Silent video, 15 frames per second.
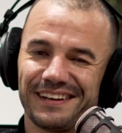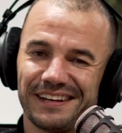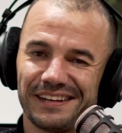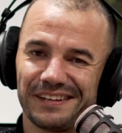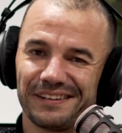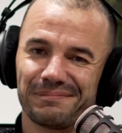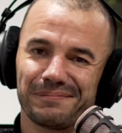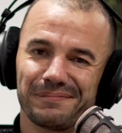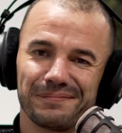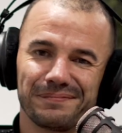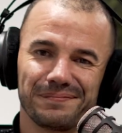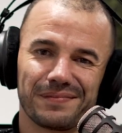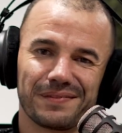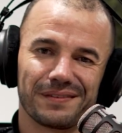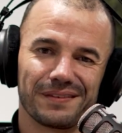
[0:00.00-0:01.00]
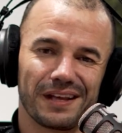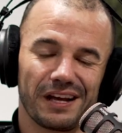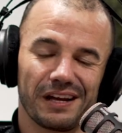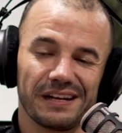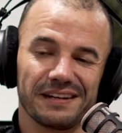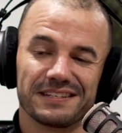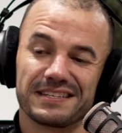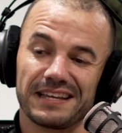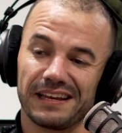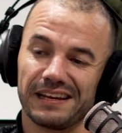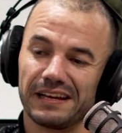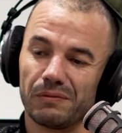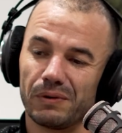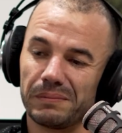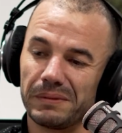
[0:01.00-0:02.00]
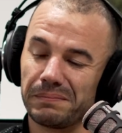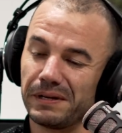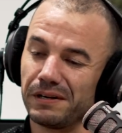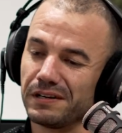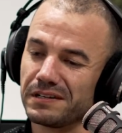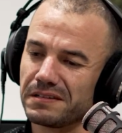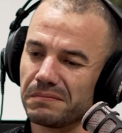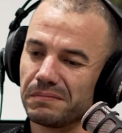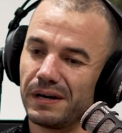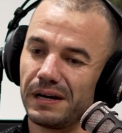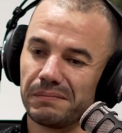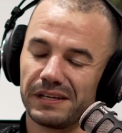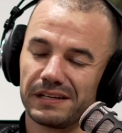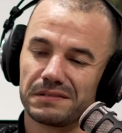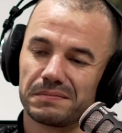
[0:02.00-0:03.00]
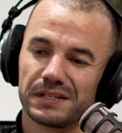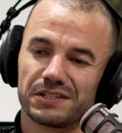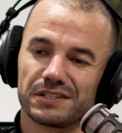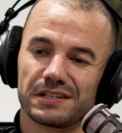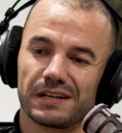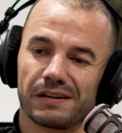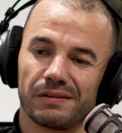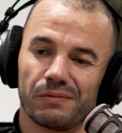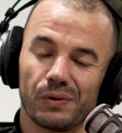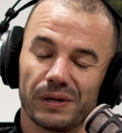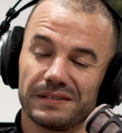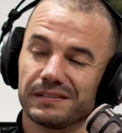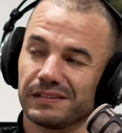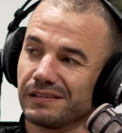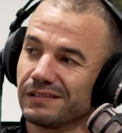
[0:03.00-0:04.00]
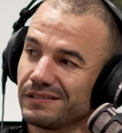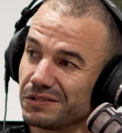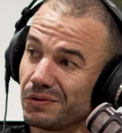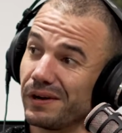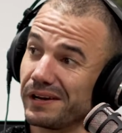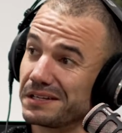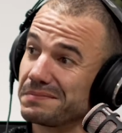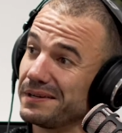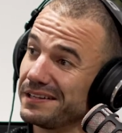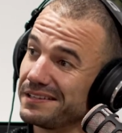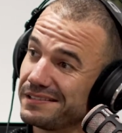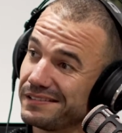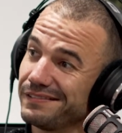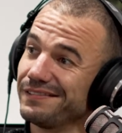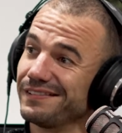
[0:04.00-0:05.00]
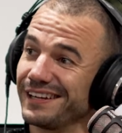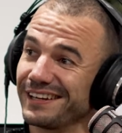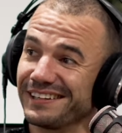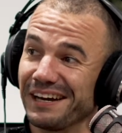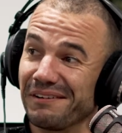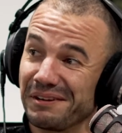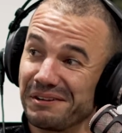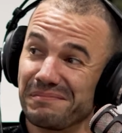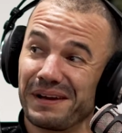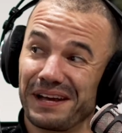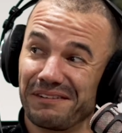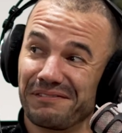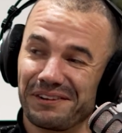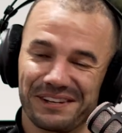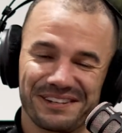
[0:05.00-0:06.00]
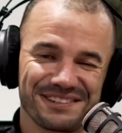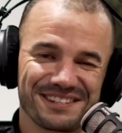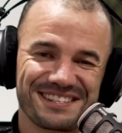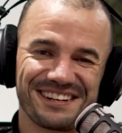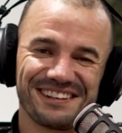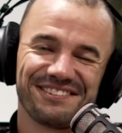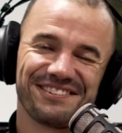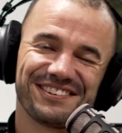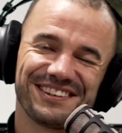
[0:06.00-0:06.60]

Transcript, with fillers: Um, I understand now why my parents didn't buy me as much as I wanted. It's quite expensive. Yeah. now when you're paying for it yourself.